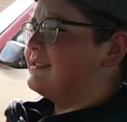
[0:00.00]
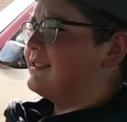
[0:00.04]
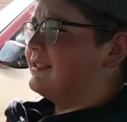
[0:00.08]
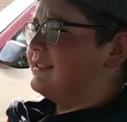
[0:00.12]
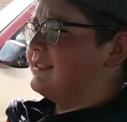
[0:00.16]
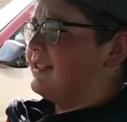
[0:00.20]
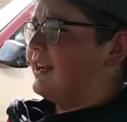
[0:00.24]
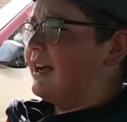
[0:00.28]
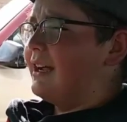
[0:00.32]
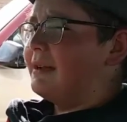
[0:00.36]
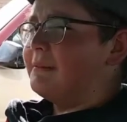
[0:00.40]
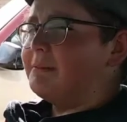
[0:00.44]

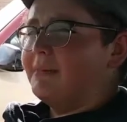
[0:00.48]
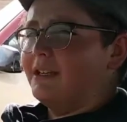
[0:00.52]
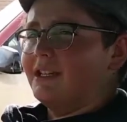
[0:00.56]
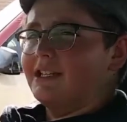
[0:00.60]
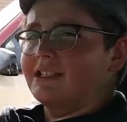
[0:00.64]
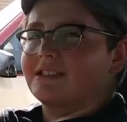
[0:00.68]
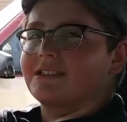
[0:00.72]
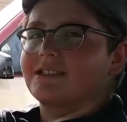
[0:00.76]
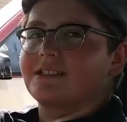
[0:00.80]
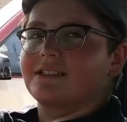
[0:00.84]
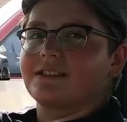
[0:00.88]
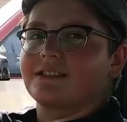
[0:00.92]
not
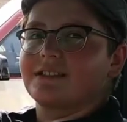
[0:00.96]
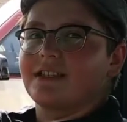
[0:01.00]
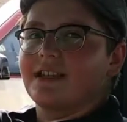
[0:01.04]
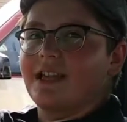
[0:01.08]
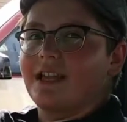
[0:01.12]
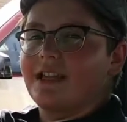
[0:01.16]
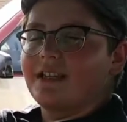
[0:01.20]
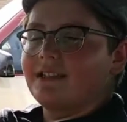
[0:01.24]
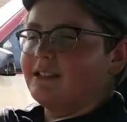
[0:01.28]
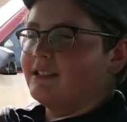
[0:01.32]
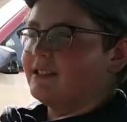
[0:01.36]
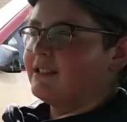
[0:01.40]
miss
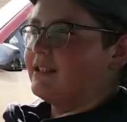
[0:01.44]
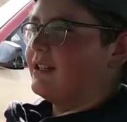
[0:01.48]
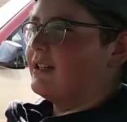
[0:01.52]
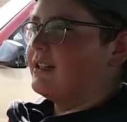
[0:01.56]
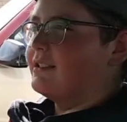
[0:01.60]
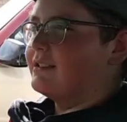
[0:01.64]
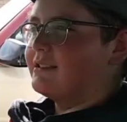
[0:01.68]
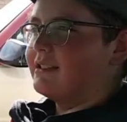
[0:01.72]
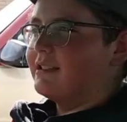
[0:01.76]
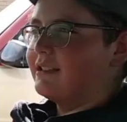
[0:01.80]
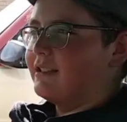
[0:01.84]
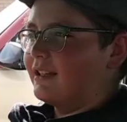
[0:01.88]
any
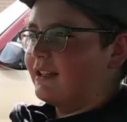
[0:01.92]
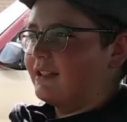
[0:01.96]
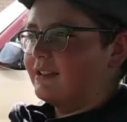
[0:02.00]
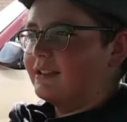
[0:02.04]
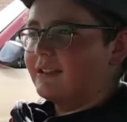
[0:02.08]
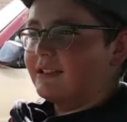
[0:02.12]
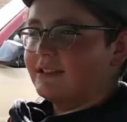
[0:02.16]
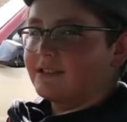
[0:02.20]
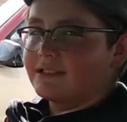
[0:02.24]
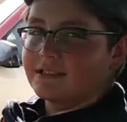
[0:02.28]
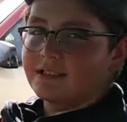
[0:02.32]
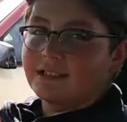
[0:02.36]
content
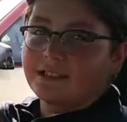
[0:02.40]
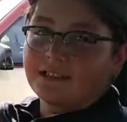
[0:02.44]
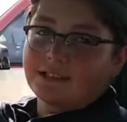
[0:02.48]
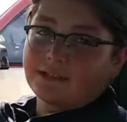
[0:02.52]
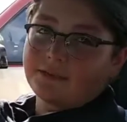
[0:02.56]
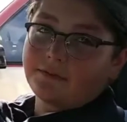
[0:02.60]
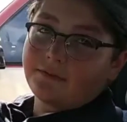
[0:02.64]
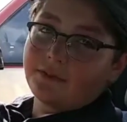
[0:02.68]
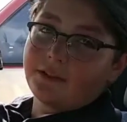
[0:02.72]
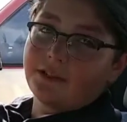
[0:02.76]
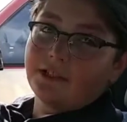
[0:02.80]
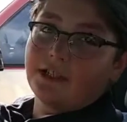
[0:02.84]
like this,
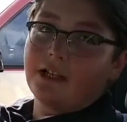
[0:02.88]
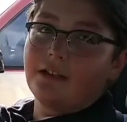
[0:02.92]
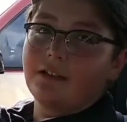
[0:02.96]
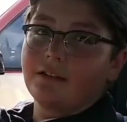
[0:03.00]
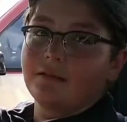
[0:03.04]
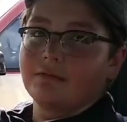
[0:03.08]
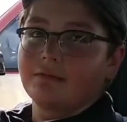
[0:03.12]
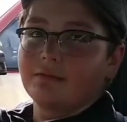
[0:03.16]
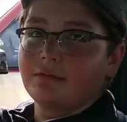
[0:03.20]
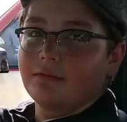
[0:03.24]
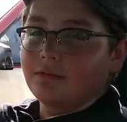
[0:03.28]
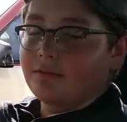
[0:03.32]
because if you
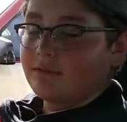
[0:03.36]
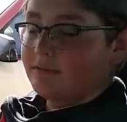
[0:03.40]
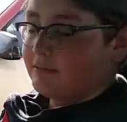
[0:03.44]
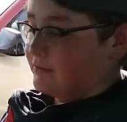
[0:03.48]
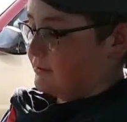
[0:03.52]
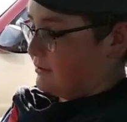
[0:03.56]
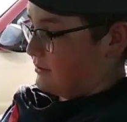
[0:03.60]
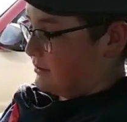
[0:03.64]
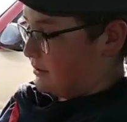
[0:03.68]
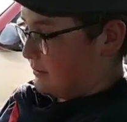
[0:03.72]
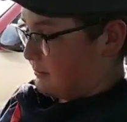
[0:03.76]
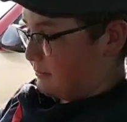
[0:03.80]
don't
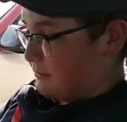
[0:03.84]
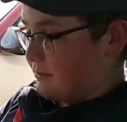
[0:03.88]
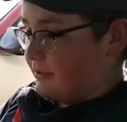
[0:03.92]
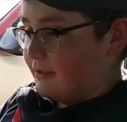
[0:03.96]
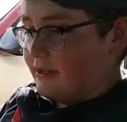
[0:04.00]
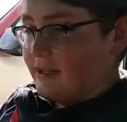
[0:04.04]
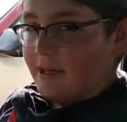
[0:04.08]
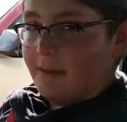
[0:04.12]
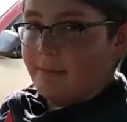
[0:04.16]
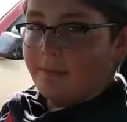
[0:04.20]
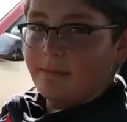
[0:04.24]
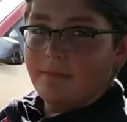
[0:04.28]

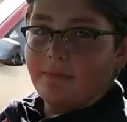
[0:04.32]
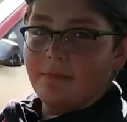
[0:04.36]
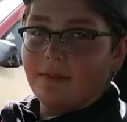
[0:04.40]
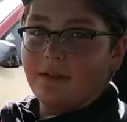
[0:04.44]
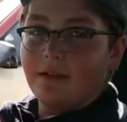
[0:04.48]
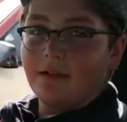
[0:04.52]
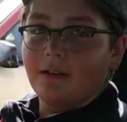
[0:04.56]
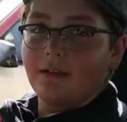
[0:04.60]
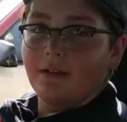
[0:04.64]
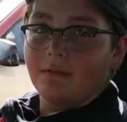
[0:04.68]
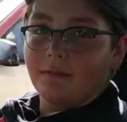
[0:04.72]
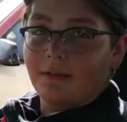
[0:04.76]
subscribe
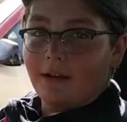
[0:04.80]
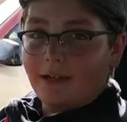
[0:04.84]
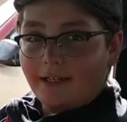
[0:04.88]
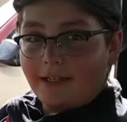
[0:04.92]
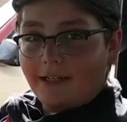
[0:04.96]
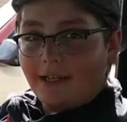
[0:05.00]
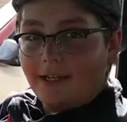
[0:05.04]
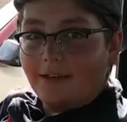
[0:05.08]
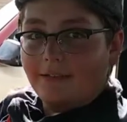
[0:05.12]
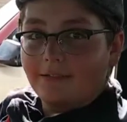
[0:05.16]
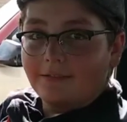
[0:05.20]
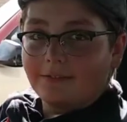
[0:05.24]
right
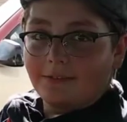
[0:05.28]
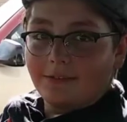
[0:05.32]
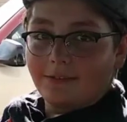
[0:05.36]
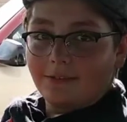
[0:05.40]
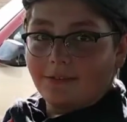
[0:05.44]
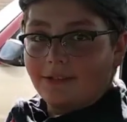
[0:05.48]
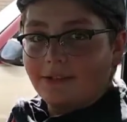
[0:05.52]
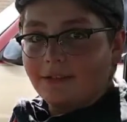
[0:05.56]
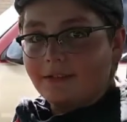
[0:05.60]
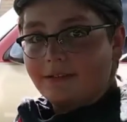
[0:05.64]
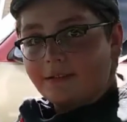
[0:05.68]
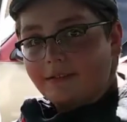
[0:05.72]
now,
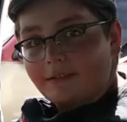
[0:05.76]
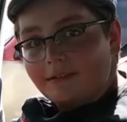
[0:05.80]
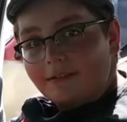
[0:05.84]
do it.